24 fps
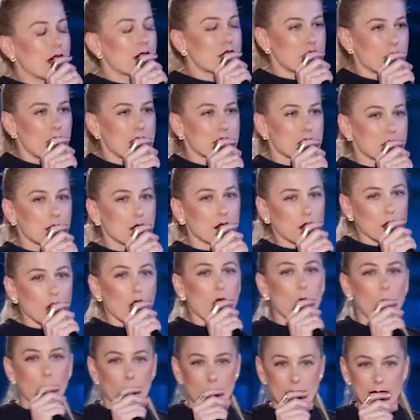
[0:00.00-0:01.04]
out a dress for
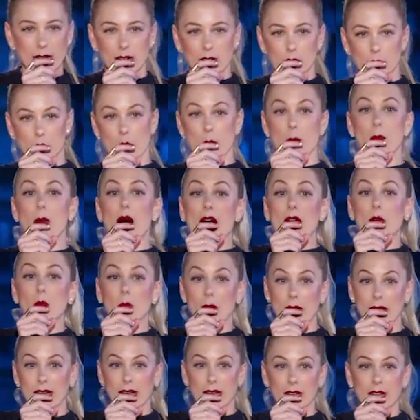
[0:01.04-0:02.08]
a wedding, for my
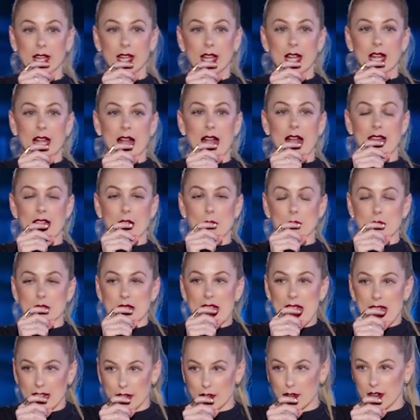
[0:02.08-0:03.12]
wedding, and I was
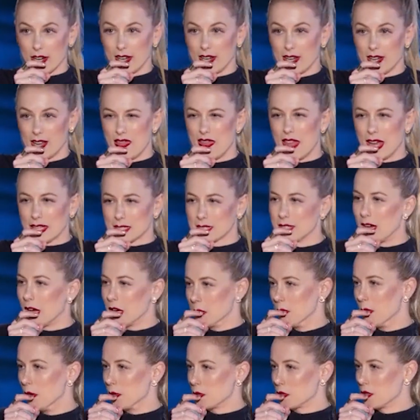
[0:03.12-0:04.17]
angry. And that's not
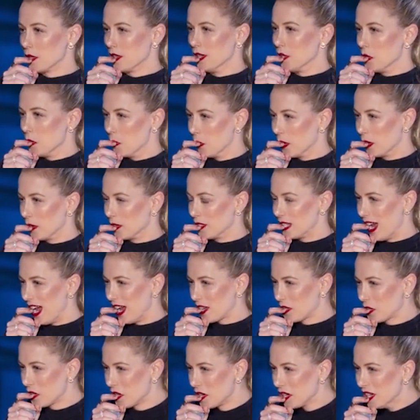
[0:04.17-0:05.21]
an emotion that you want to
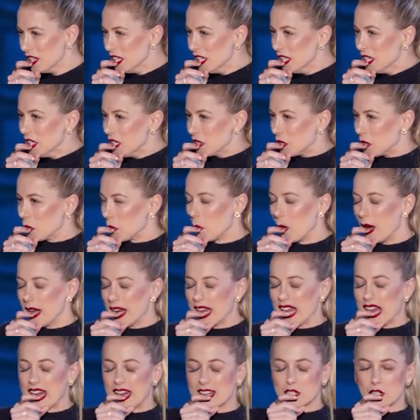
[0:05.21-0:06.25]
attach to your
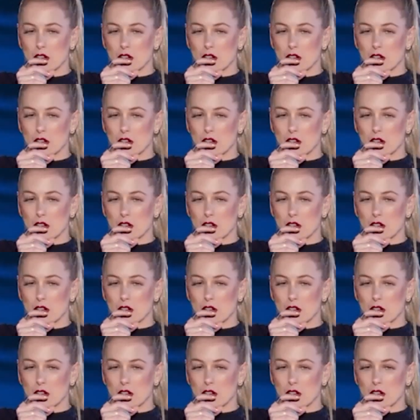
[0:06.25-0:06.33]
wedding. And I